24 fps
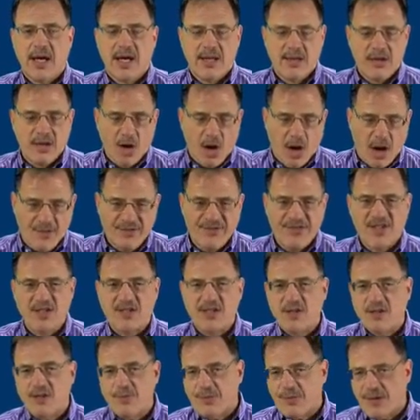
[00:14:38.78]
in the
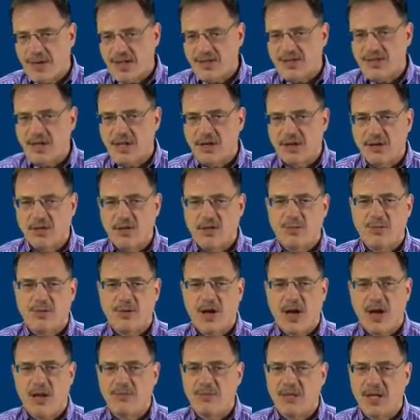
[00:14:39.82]
office of the president or the
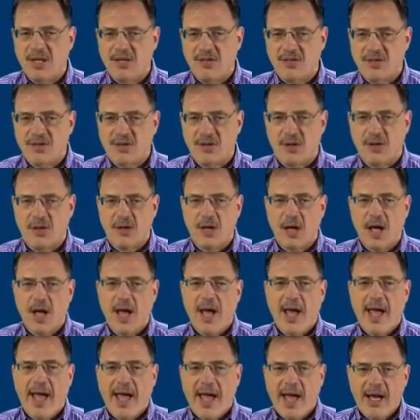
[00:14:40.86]
prime minister,
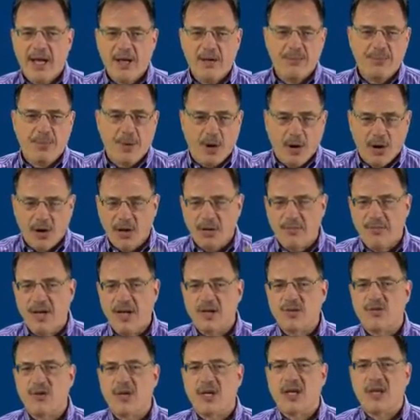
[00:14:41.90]
and in
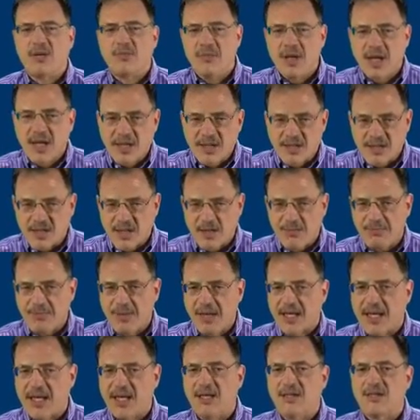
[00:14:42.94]
parliamentary committees that
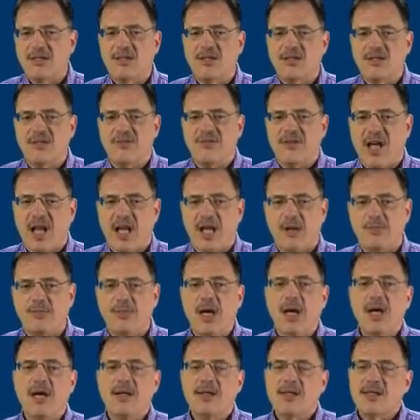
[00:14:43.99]
begin to
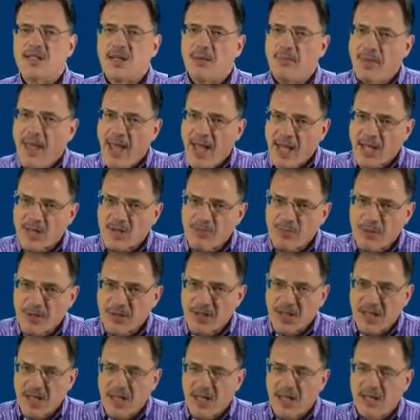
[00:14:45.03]
develop some
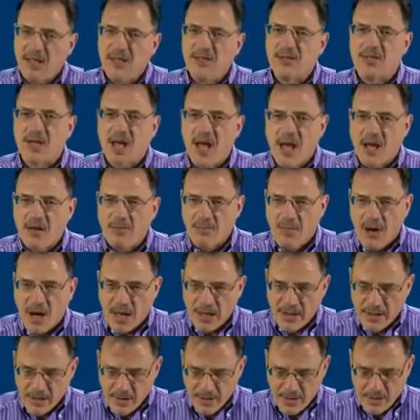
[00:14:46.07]
expertise and
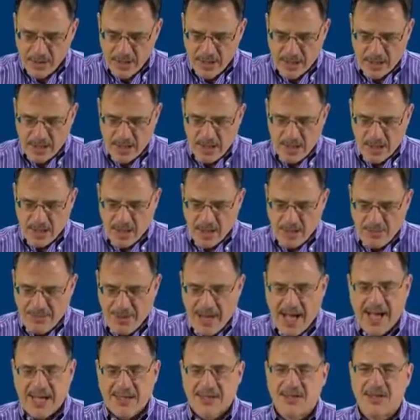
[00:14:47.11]
monitoring
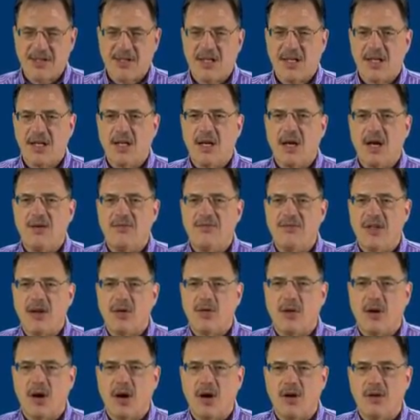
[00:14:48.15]
capacity of
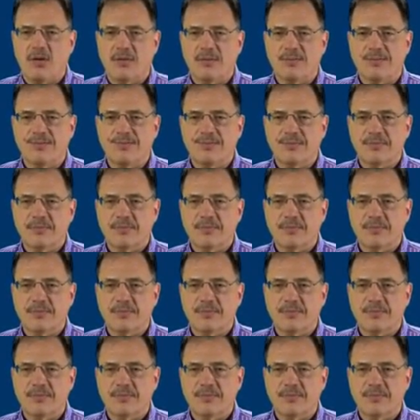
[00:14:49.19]
their own.